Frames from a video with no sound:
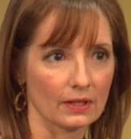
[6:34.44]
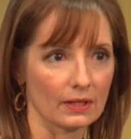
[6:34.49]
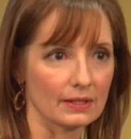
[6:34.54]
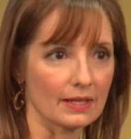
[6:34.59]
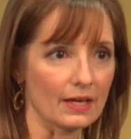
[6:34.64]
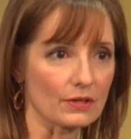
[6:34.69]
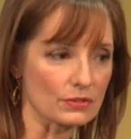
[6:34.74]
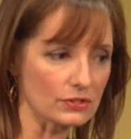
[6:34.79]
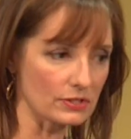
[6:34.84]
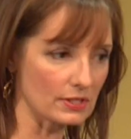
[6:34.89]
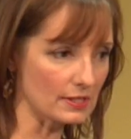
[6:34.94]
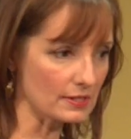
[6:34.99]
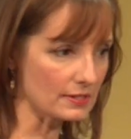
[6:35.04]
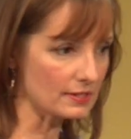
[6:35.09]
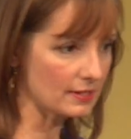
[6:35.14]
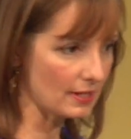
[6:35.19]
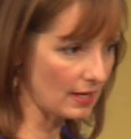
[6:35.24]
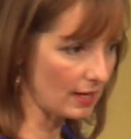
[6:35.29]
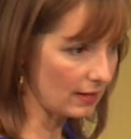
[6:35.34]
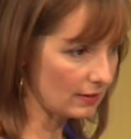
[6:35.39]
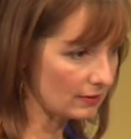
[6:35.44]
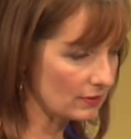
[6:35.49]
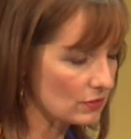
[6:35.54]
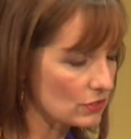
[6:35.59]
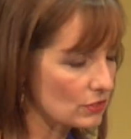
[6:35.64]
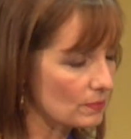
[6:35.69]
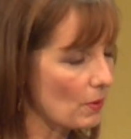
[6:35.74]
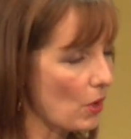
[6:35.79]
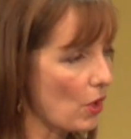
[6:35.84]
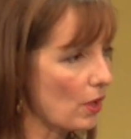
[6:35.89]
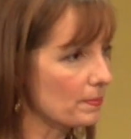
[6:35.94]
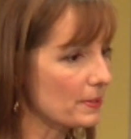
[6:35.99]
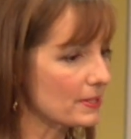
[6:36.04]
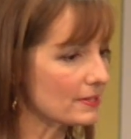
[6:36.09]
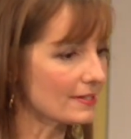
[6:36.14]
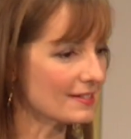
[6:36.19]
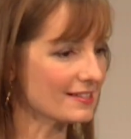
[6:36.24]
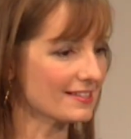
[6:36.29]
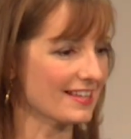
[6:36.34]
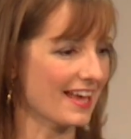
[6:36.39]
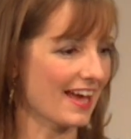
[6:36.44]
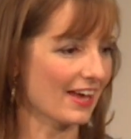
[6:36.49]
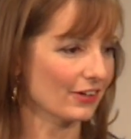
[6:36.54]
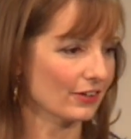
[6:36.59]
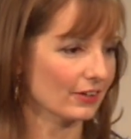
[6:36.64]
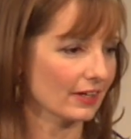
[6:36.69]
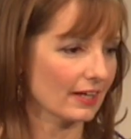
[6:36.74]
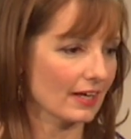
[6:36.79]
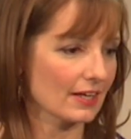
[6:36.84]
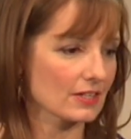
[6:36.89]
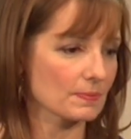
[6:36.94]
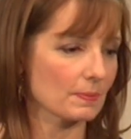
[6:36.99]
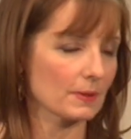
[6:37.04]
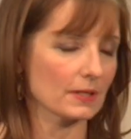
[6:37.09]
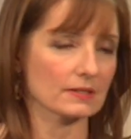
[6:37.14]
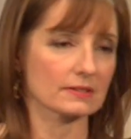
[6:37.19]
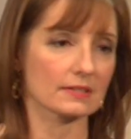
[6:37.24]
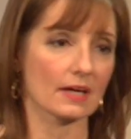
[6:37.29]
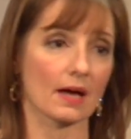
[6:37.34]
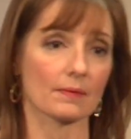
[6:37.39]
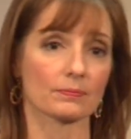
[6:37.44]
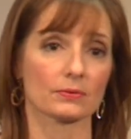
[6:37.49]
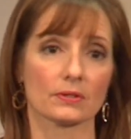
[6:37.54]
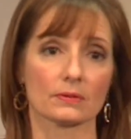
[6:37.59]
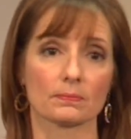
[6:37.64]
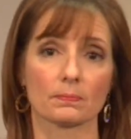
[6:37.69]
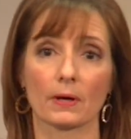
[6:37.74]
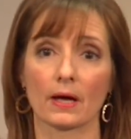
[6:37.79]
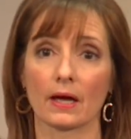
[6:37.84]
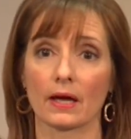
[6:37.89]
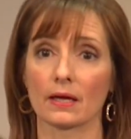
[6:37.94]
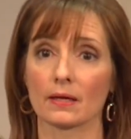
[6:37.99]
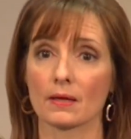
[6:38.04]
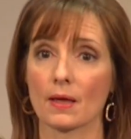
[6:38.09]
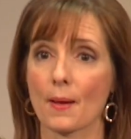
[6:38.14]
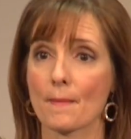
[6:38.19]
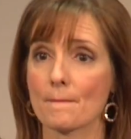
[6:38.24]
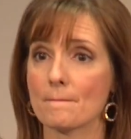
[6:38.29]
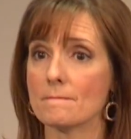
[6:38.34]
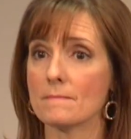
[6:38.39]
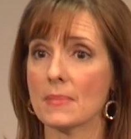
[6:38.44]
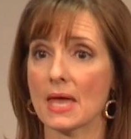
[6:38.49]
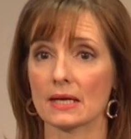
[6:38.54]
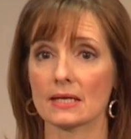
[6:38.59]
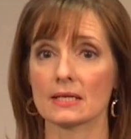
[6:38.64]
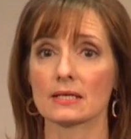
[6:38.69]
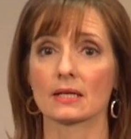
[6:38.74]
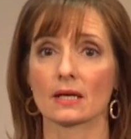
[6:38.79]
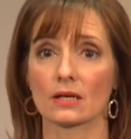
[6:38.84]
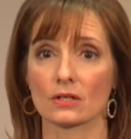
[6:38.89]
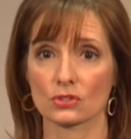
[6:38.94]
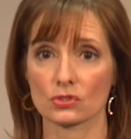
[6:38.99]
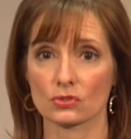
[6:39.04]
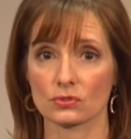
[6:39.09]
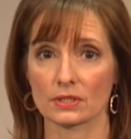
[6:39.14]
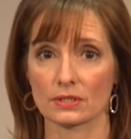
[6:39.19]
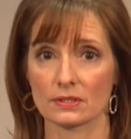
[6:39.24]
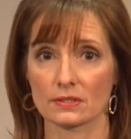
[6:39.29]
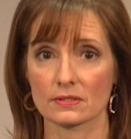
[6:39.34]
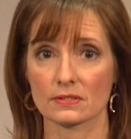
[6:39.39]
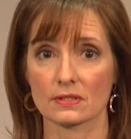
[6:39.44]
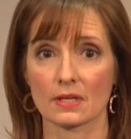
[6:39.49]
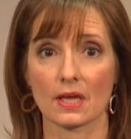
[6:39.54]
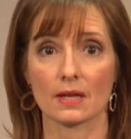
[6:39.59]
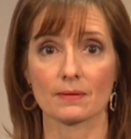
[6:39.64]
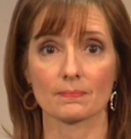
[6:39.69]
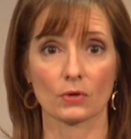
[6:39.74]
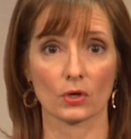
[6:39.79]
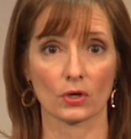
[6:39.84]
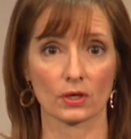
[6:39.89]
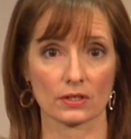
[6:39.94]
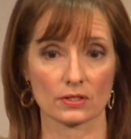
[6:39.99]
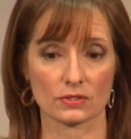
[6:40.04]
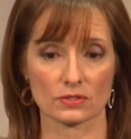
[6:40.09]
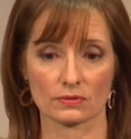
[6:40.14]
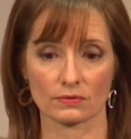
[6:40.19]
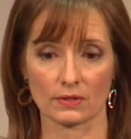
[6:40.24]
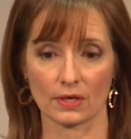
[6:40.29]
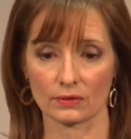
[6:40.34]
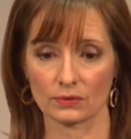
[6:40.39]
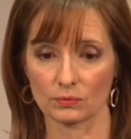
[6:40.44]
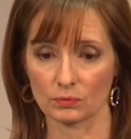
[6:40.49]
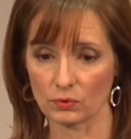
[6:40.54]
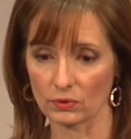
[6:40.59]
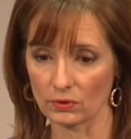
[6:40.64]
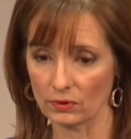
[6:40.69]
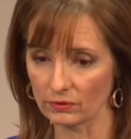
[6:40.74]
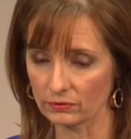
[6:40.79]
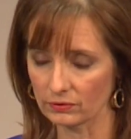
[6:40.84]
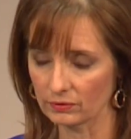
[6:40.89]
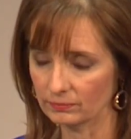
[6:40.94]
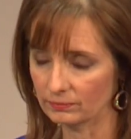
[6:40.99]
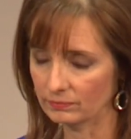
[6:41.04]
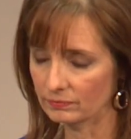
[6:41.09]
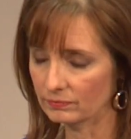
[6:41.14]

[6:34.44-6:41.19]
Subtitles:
Now, since then, Small Business Saturday has been adopted by many countries and markets around the world.